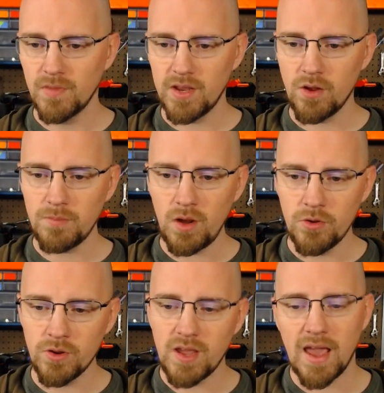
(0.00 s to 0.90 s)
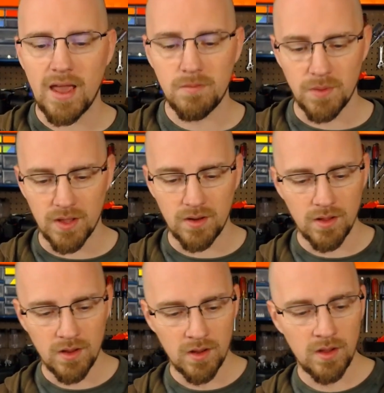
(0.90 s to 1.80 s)
I'm not new to CAD, but
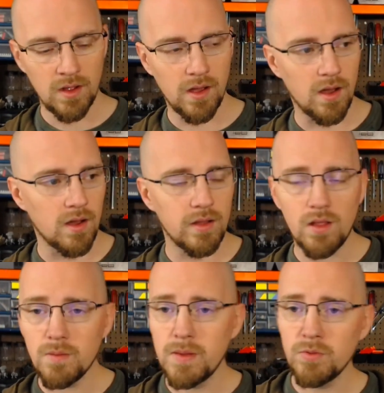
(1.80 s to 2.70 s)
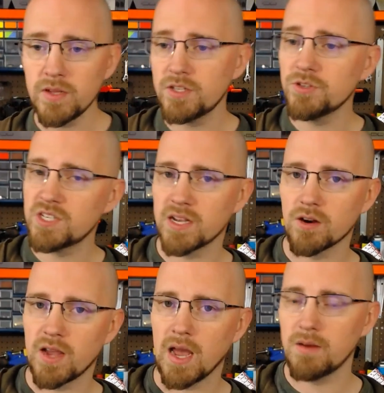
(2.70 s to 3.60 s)
a lot of people like to use
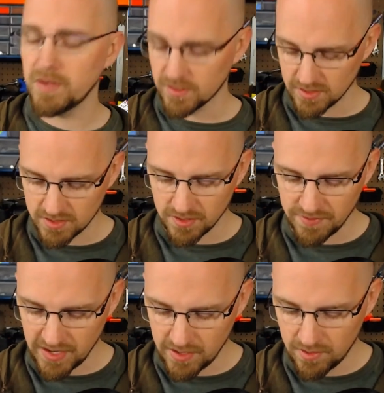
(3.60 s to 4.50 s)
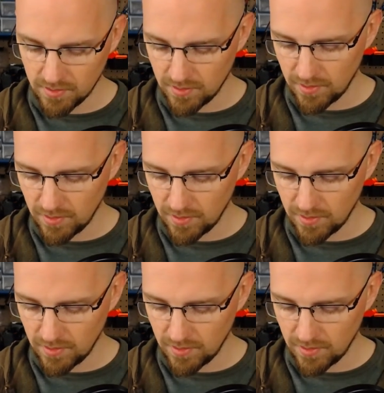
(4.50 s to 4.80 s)
Tinkercad because it's convenient.